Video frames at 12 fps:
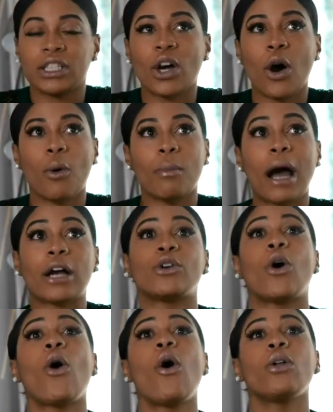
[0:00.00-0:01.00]
So my
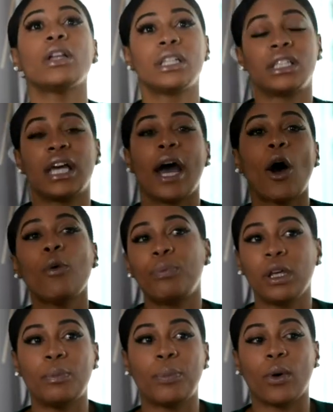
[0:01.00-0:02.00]
goal is to help
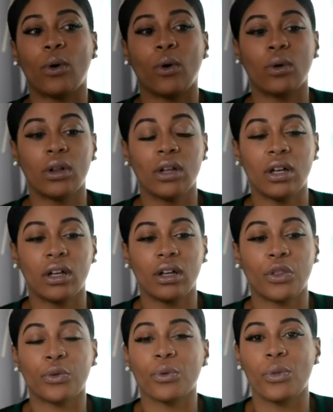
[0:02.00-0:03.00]
people
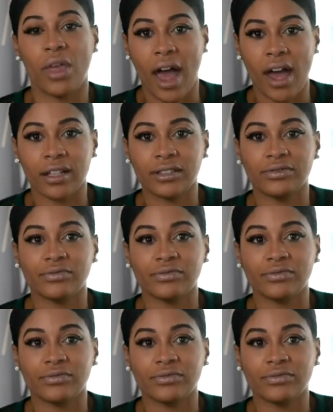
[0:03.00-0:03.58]
through that.